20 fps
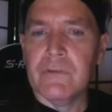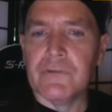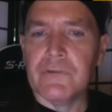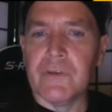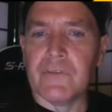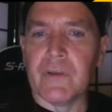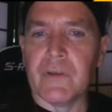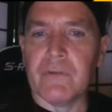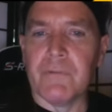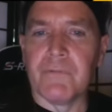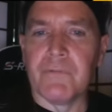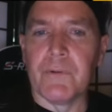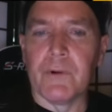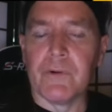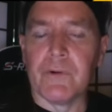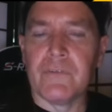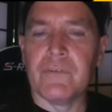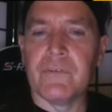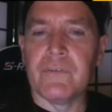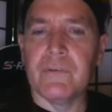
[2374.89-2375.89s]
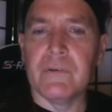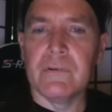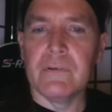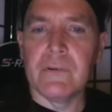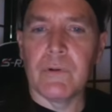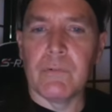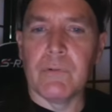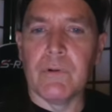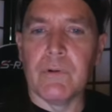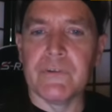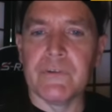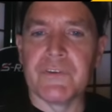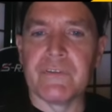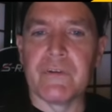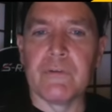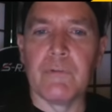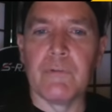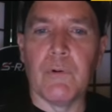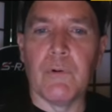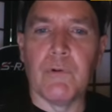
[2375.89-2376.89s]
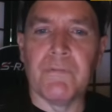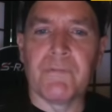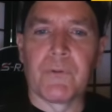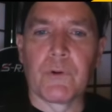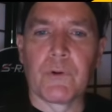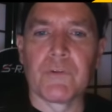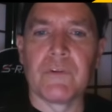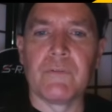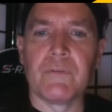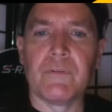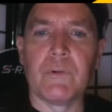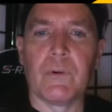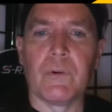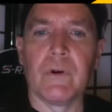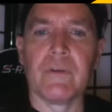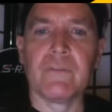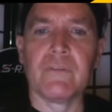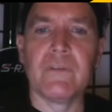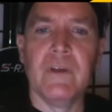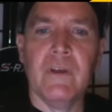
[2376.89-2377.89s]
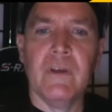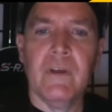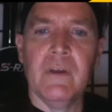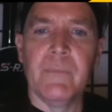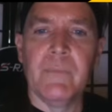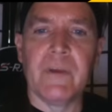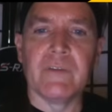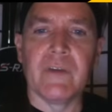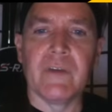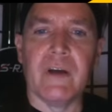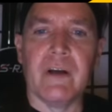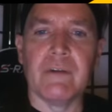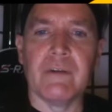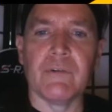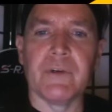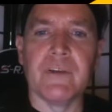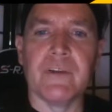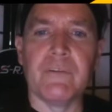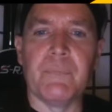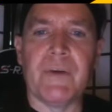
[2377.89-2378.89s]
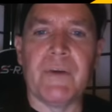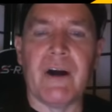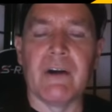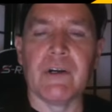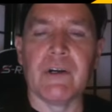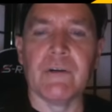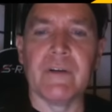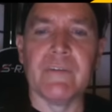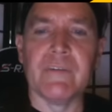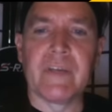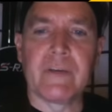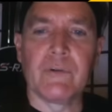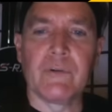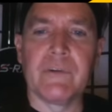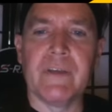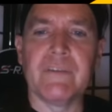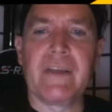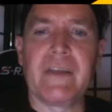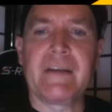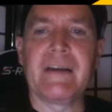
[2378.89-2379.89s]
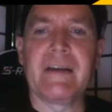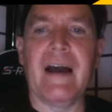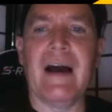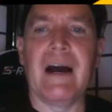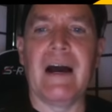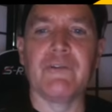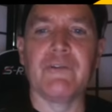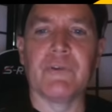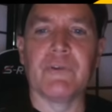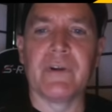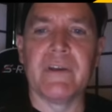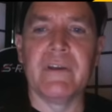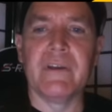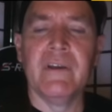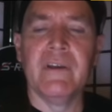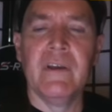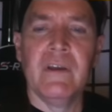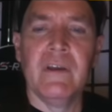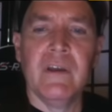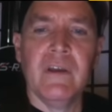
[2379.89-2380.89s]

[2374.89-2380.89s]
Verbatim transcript: She said first, quote, she said, quote, first, of course, because Andreas Baader is a is a cadre.